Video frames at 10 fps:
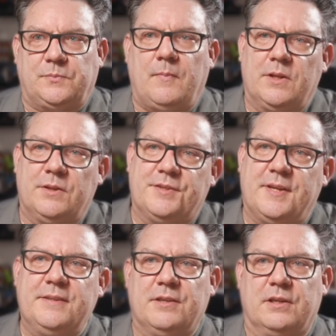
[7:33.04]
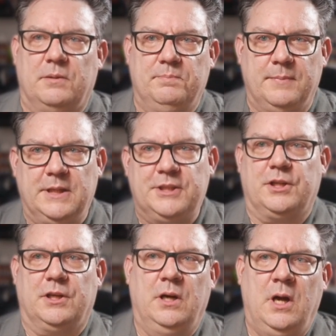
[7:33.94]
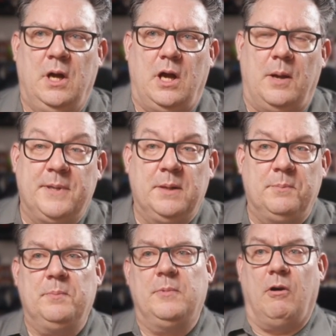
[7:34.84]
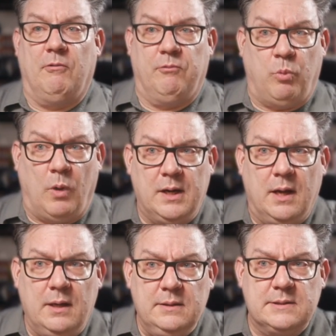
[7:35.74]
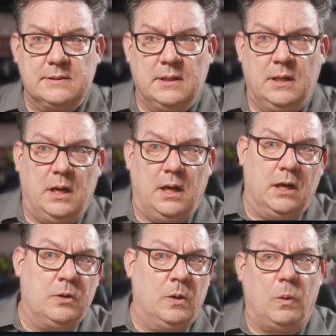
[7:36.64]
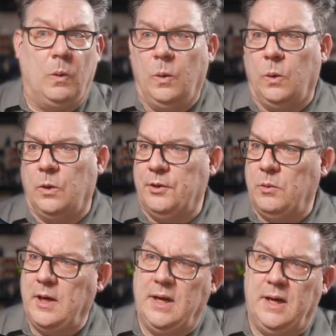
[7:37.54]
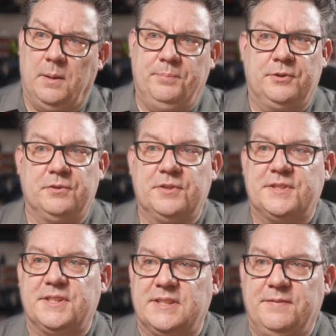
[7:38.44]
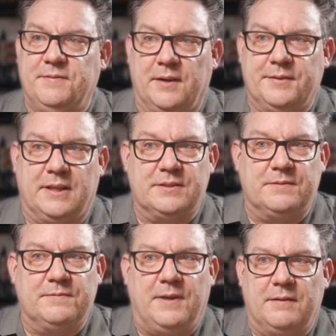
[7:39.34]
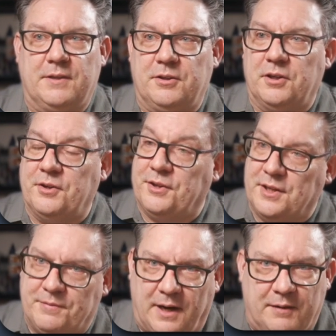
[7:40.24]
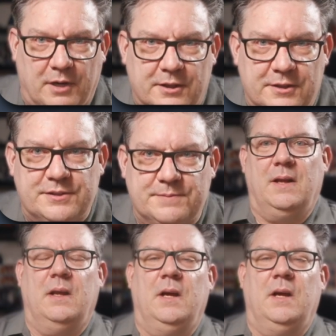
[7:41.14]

The sensor can measure a minimum of one lux and go all the way up to sixty-five thousand five hundred thirty-five lux.